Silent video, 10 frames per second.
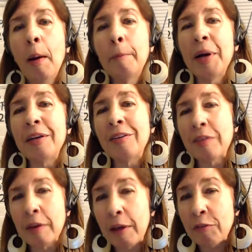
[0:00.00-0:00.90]
But
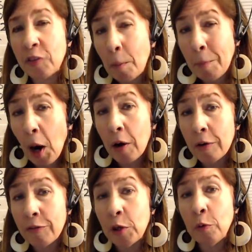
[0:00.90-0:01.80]
if some part
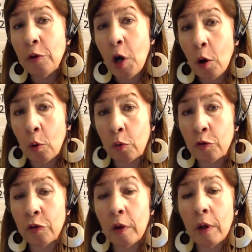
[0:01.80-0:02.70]
of you
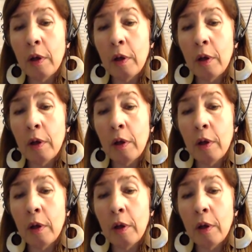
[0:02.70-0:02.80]
knows